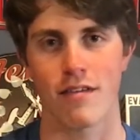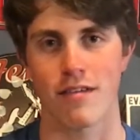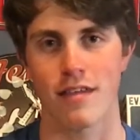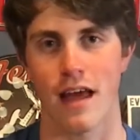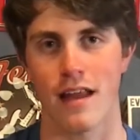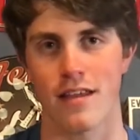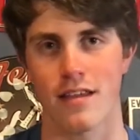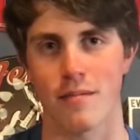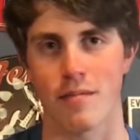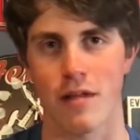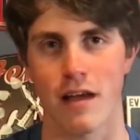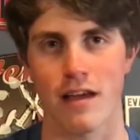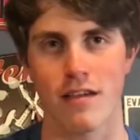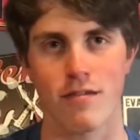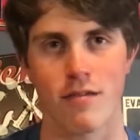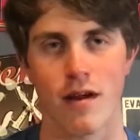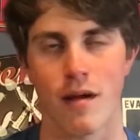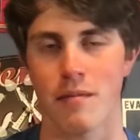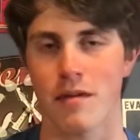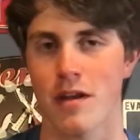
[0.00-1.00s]
that's the place
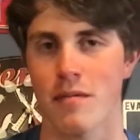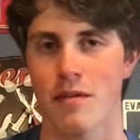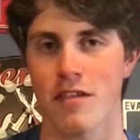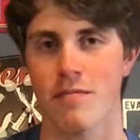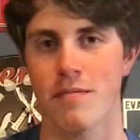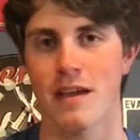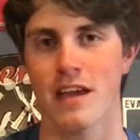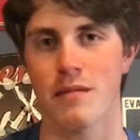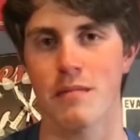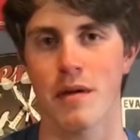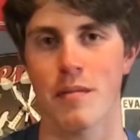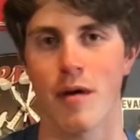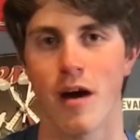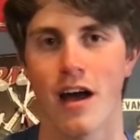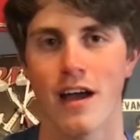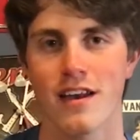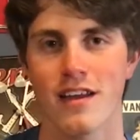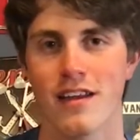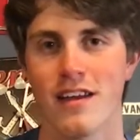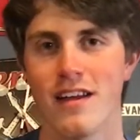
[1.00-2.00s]
where I'm going to be speaking my
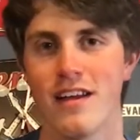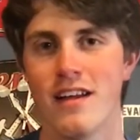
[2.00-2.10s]
mind.